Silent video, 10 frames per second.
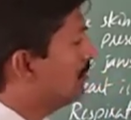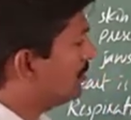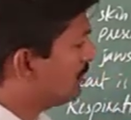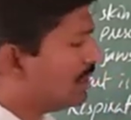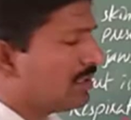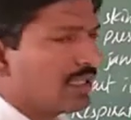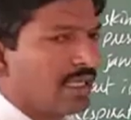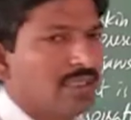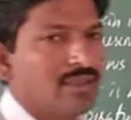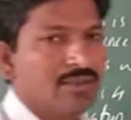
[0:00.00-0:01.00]
teeth are
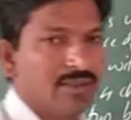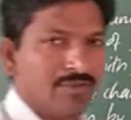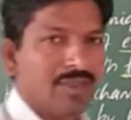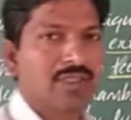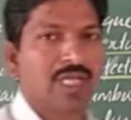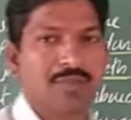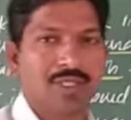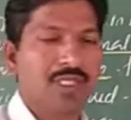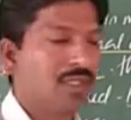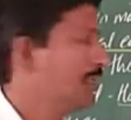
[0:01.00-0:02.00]
again different types
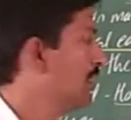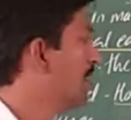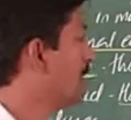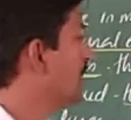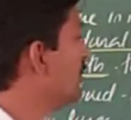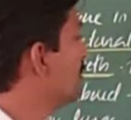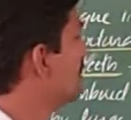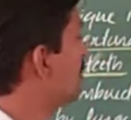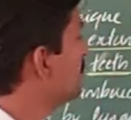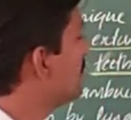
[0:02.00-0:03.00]
here, again
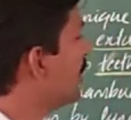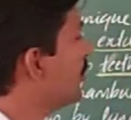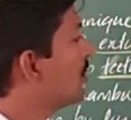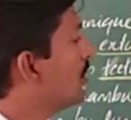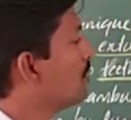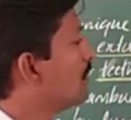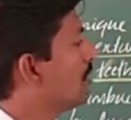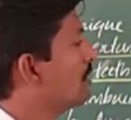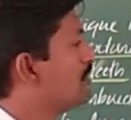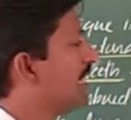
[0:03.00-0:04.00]

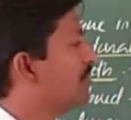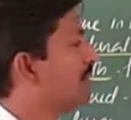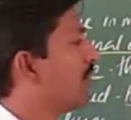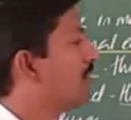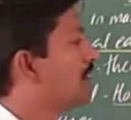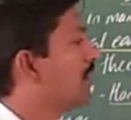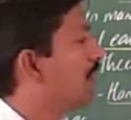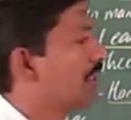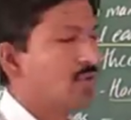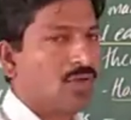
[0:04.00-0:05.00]
thecodont,
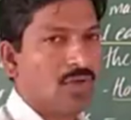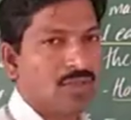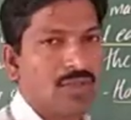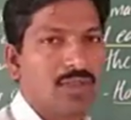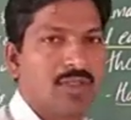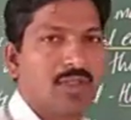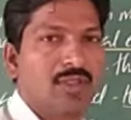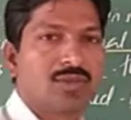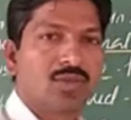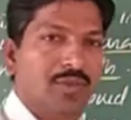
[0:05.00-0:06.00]
diphyodont, heterodont.
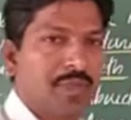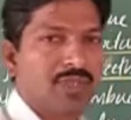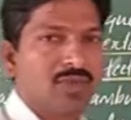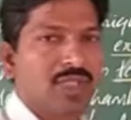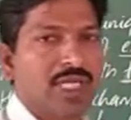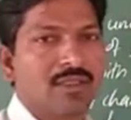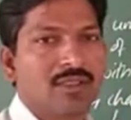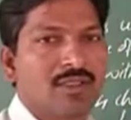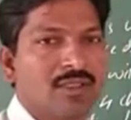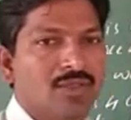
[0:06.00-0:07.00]
So, depends on
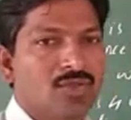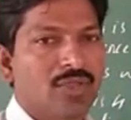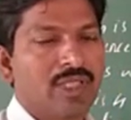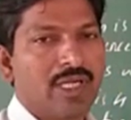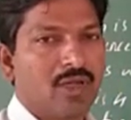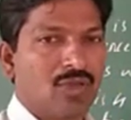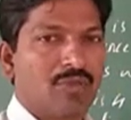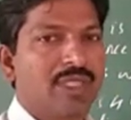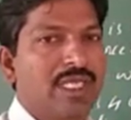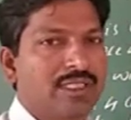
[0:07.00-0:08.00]
that. So, in the
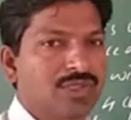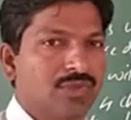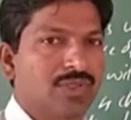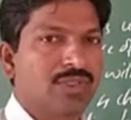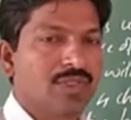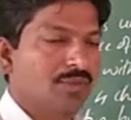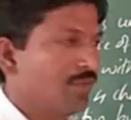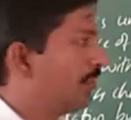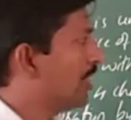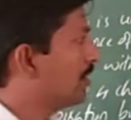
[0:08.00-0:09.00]
anatomy digestive
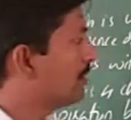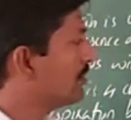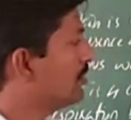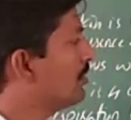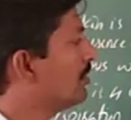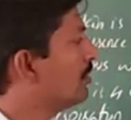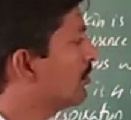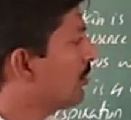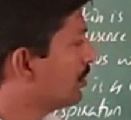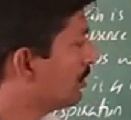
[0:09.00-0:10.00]
system we are
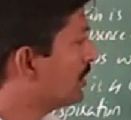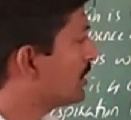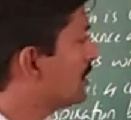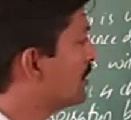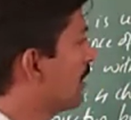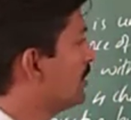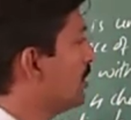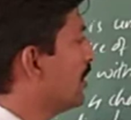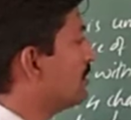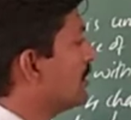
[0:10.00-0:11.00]
going to discuss that
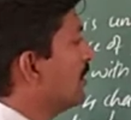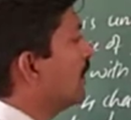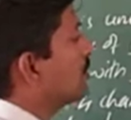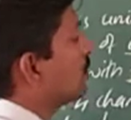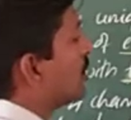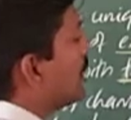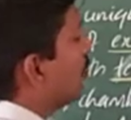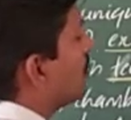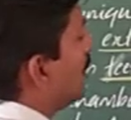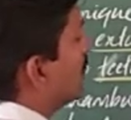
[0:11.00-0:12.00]
details. So,
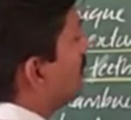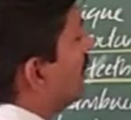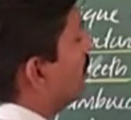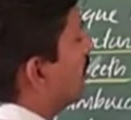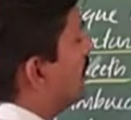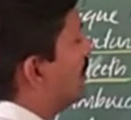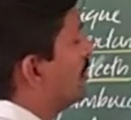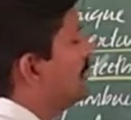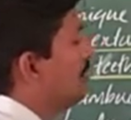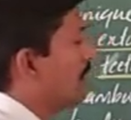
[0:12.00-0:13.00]
thecodont, there is
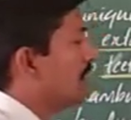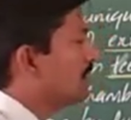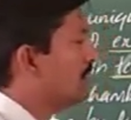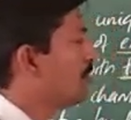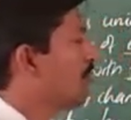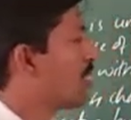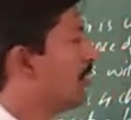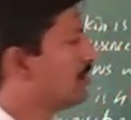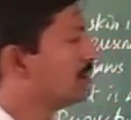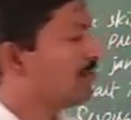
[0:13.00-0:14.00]

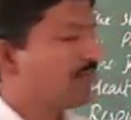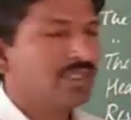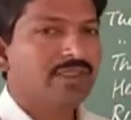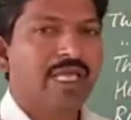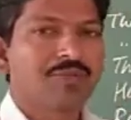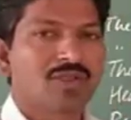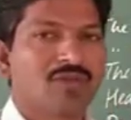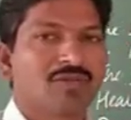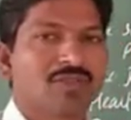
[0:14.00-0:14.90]
a different types of